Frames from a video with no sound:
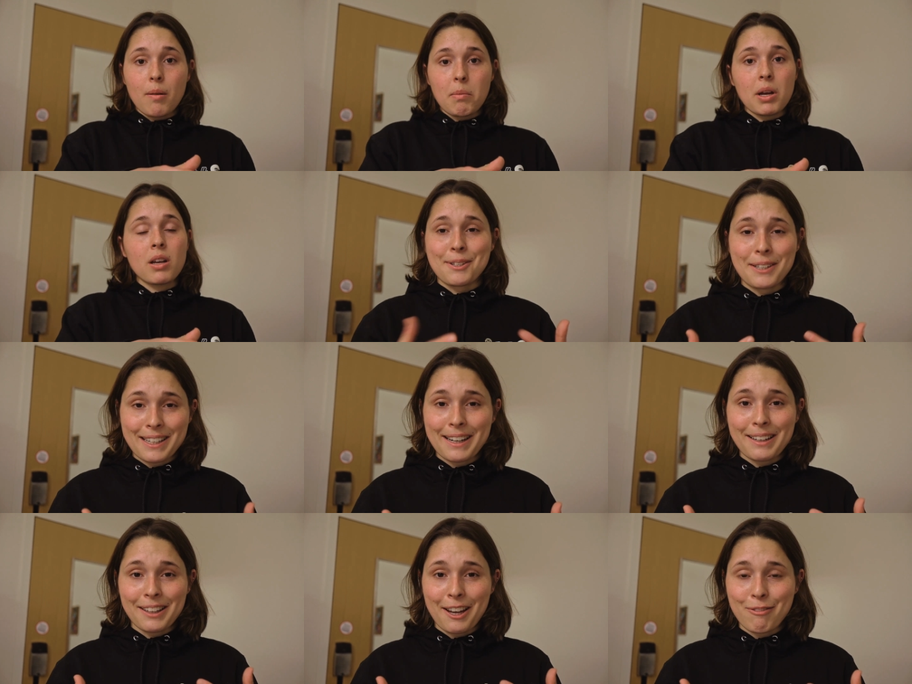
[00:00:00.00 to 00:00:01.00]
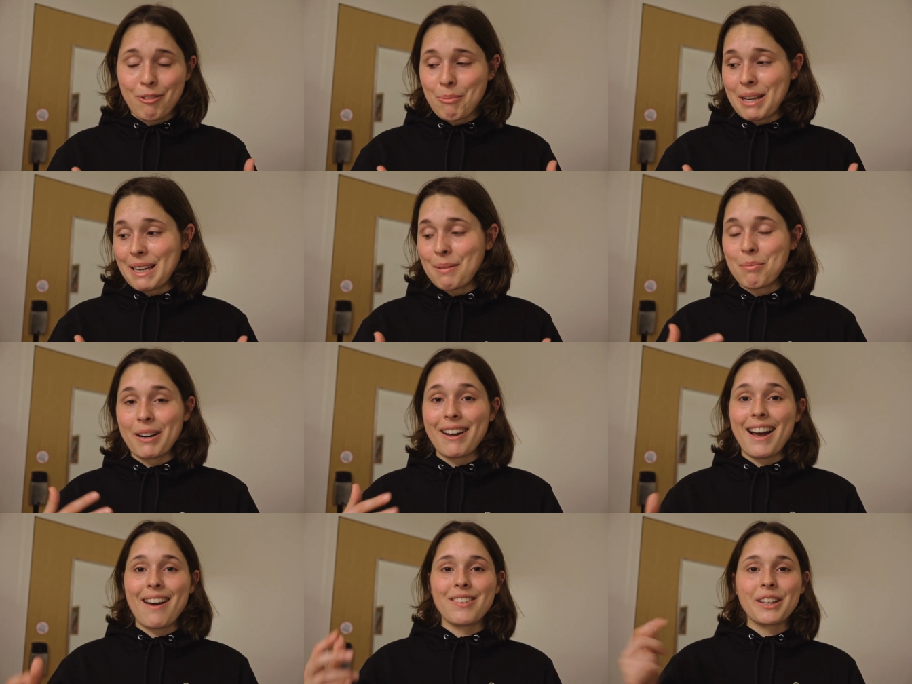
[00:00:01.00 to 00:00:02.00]
m It's already getting late for me,
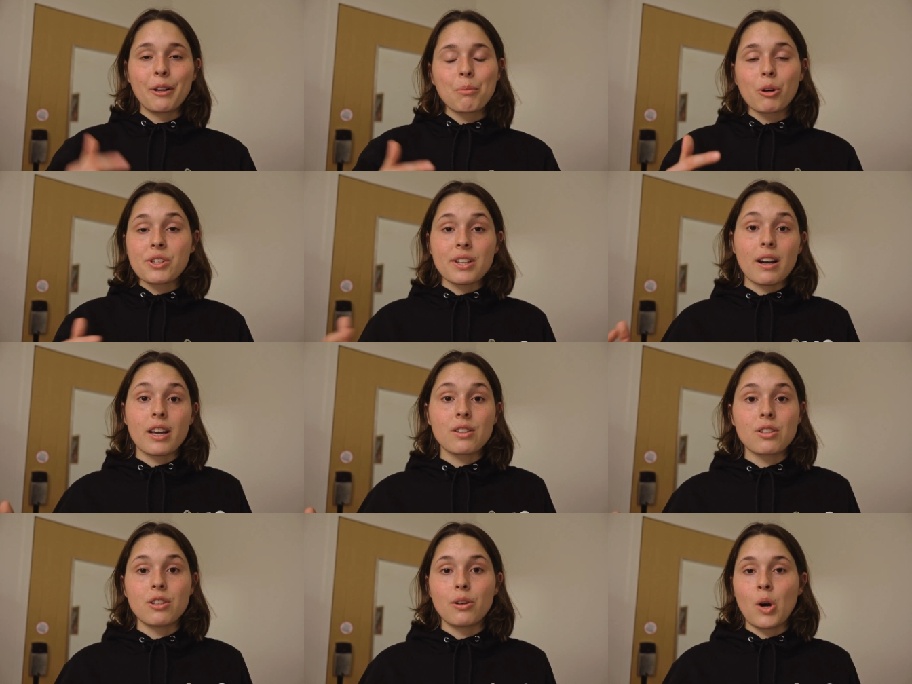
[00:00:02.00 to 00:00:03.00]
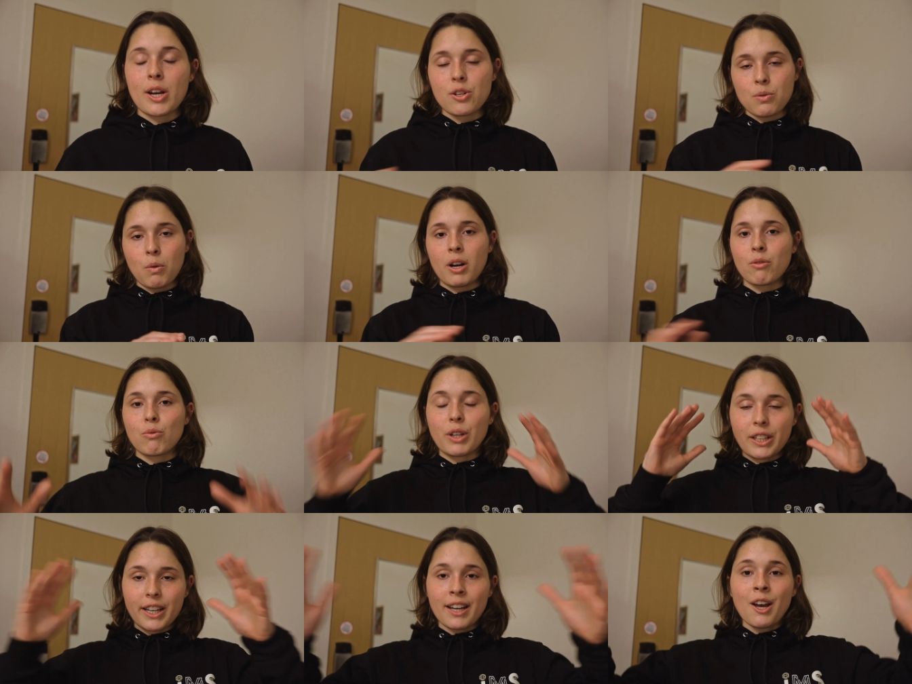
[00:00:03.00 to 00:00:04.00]
but I have a little more studying to do. I just want to
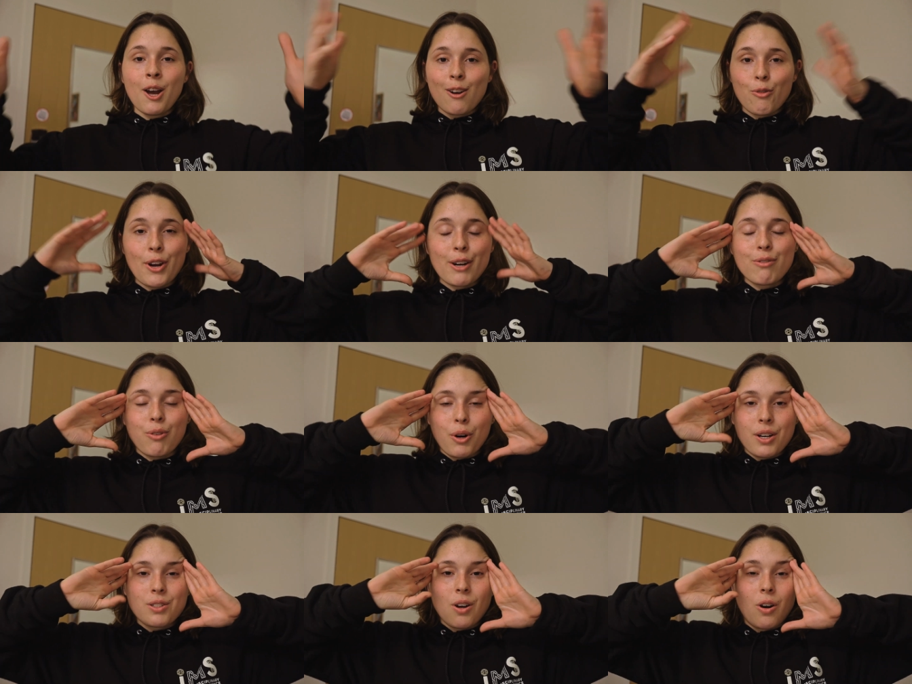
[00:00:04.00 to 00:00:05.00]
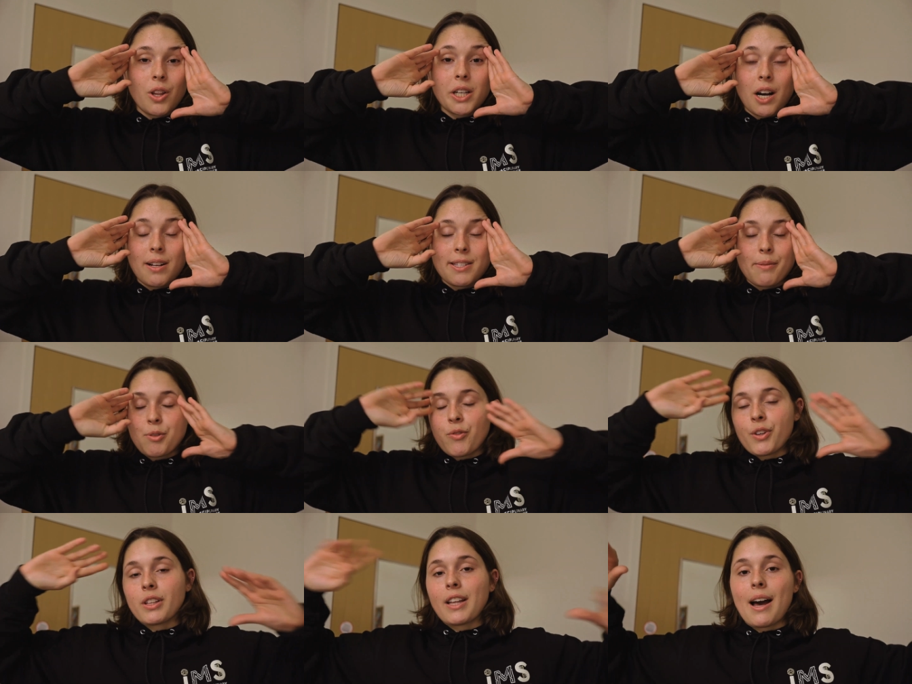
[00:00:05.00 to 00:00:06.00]
really reinforce all the concepts
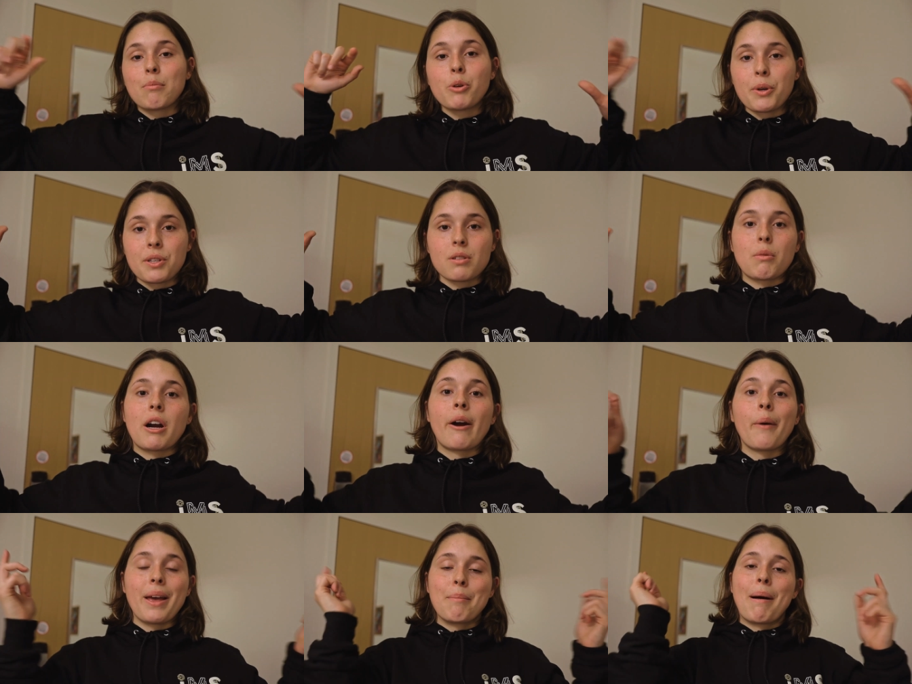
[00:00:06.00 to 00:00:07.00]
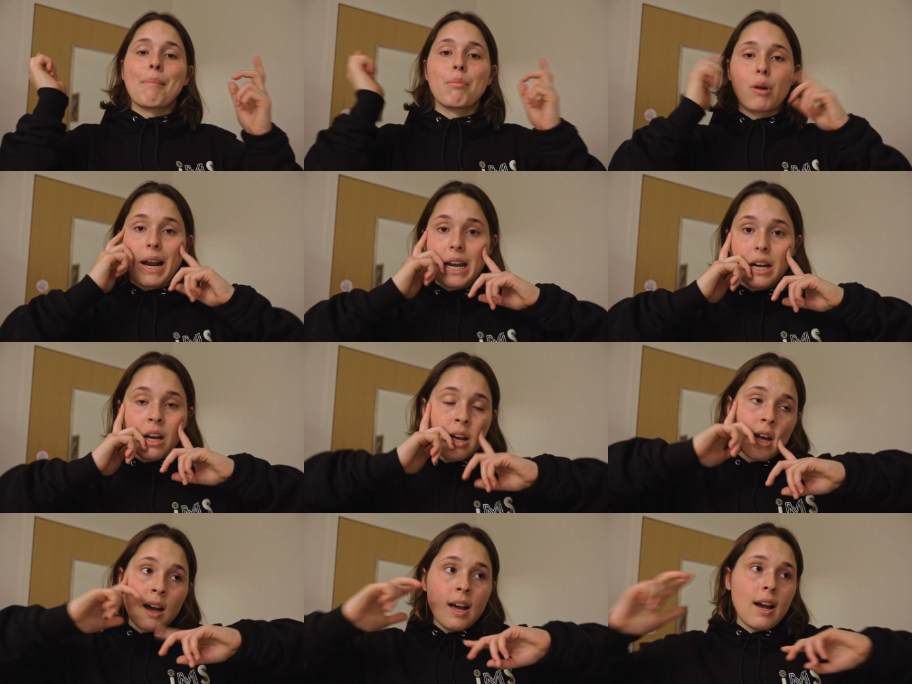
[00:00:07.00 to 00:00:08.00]
for the lab quiz tomorrow in my brain.
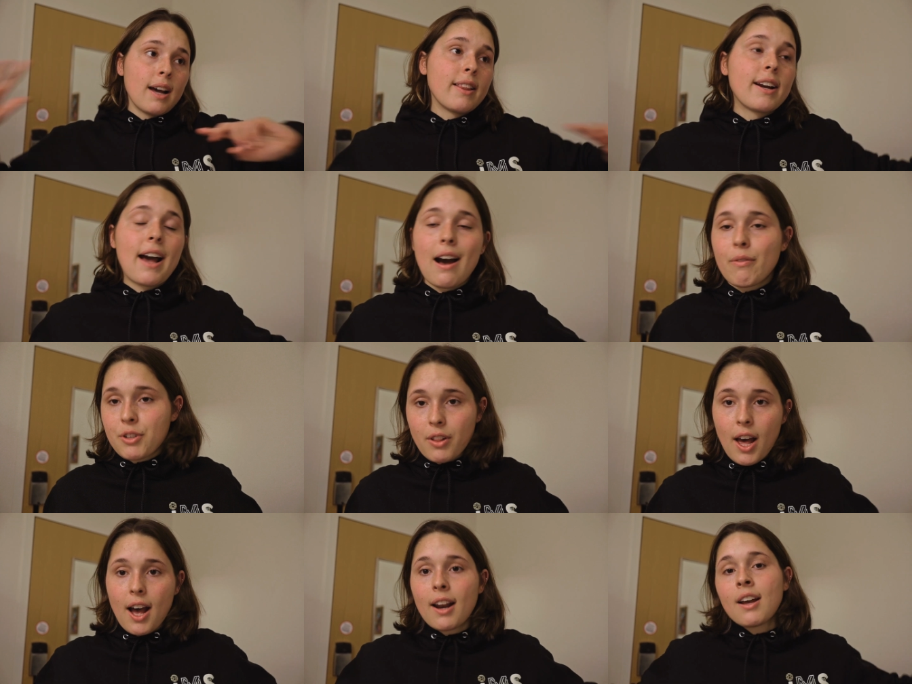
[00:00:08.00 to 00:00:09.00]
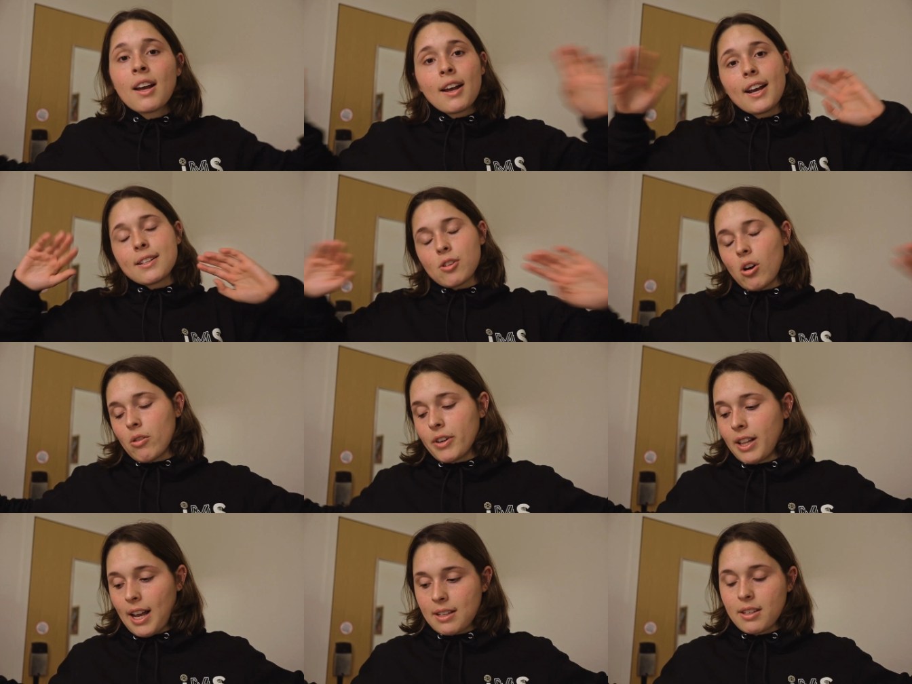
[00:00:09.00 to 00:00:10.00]
And then after that, it's all
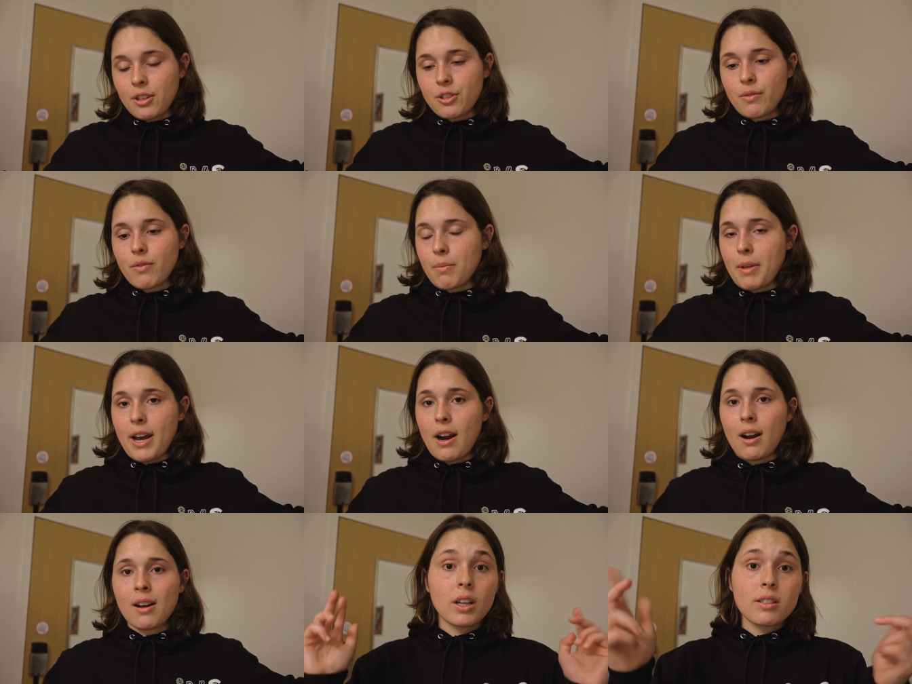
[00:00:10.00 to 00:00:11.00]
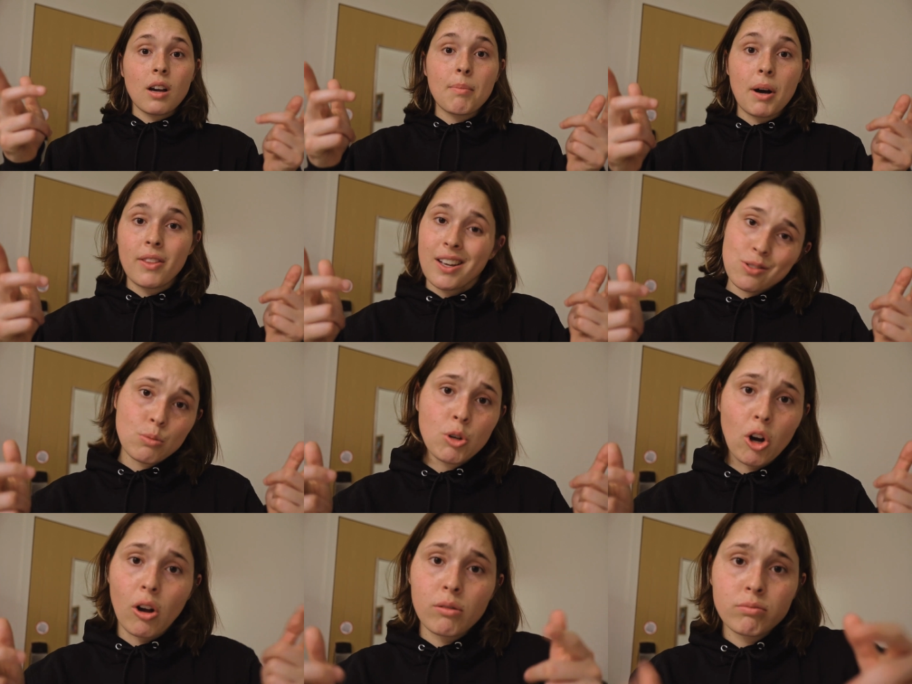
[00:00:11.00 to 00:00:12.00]
relaxation from there. Let's hop on that Zoom
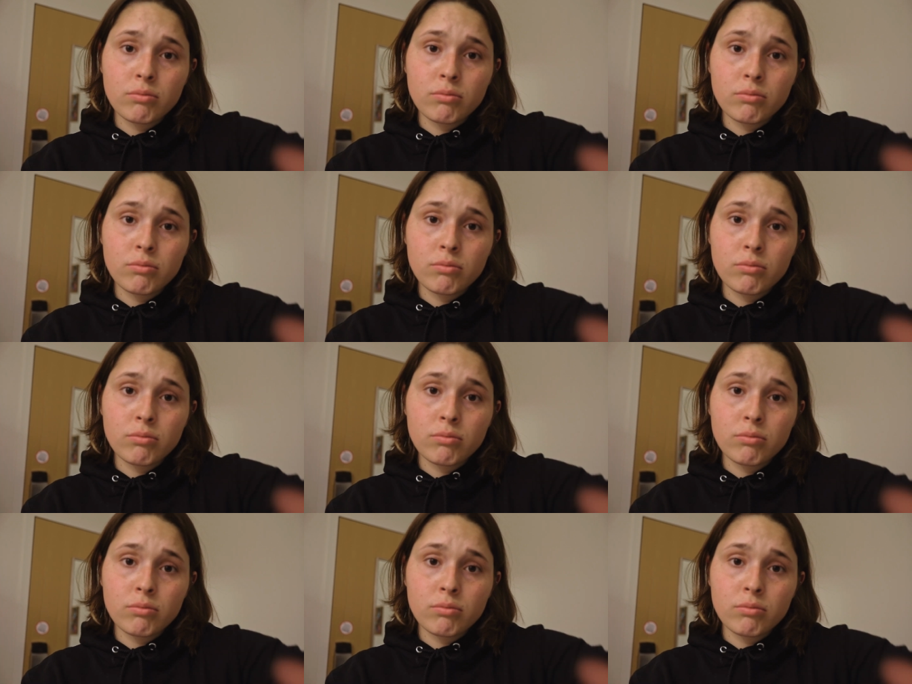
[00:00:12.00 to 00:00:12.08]
call.